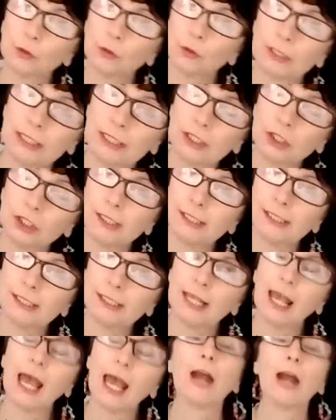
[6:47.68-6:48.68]
teachers
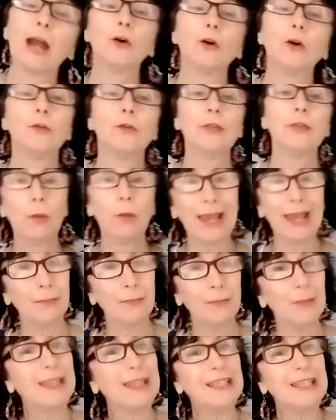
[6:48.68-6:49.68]
are on their way. But
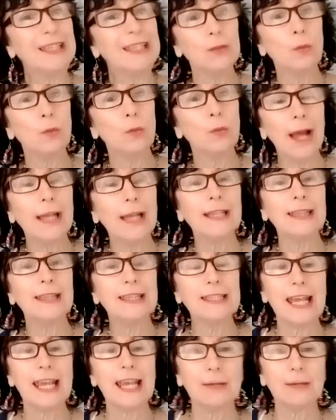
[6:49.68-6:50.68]
this is one and the
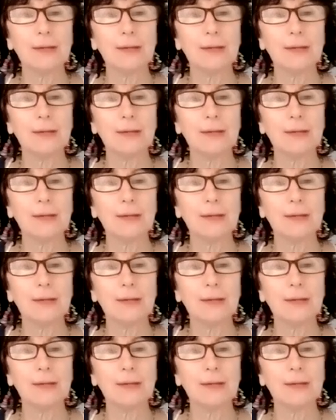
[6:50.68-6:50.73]
same.